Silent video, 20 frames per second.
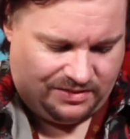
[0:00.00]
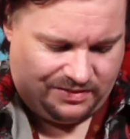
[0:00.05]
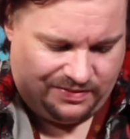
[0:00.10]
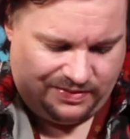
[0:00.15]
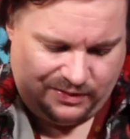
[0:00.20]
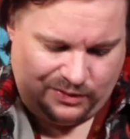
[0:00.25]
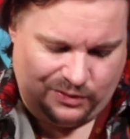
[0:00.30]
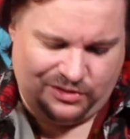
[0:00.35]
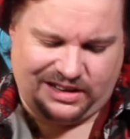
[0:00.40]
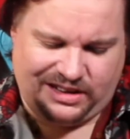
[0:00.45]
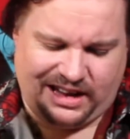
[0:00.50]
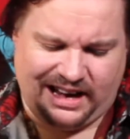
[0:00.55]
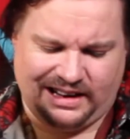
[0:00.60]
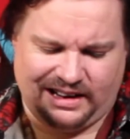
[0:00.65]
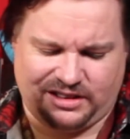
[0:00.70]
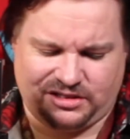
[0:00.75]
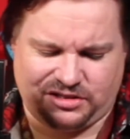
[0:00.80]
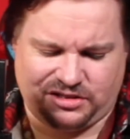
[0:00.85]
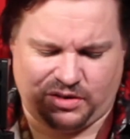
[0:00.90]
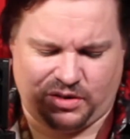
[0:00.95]
or is
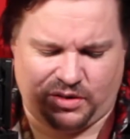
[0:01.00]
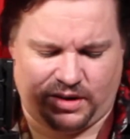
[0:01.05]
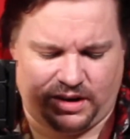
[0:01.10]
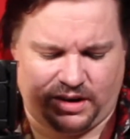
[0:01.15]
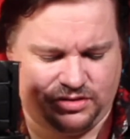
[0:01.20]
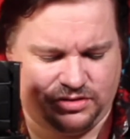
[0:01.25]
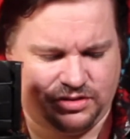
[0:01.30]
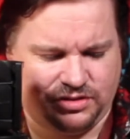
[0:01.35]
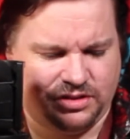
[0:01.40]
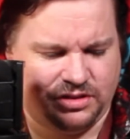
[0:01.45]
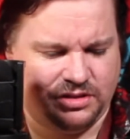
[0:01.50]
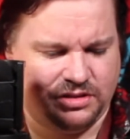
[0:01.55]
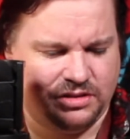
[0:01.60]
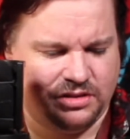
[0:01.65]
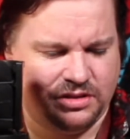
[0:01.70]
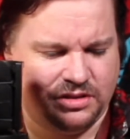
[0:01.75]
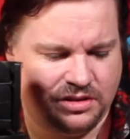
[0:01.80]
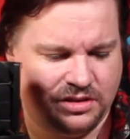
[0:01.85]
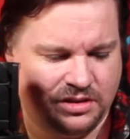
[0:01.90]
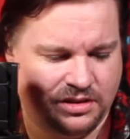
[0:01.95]
Gaelic Scottish?
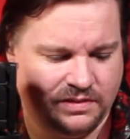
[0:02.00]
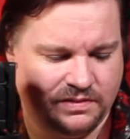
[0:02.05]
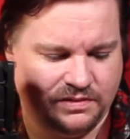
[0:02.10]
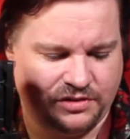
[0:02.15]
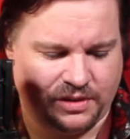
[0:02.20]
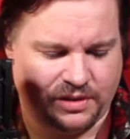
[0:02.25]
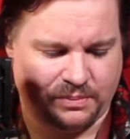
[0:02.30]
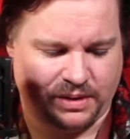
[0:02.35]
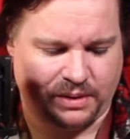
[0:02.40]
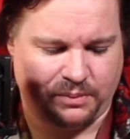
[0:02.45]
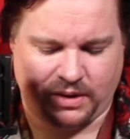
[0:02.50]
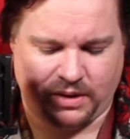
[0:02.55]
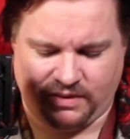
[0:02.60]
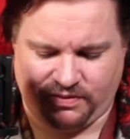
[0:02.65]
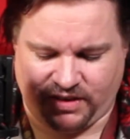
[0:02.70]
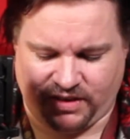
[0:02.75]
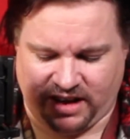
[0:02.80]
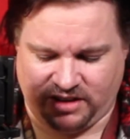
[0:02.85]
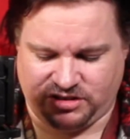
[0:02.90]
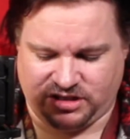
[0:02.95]
Somebody will have
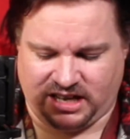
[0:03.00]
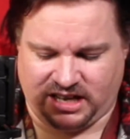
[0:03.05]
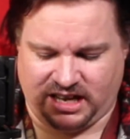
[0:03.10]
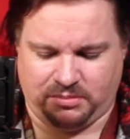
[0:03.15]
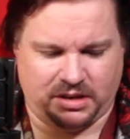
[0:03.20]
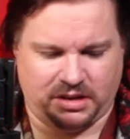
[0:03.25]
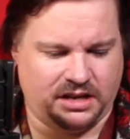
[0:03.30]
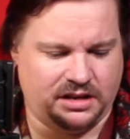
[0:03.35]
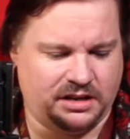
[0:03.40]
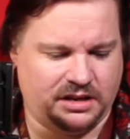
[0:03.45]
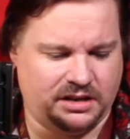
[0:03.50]
to educate me.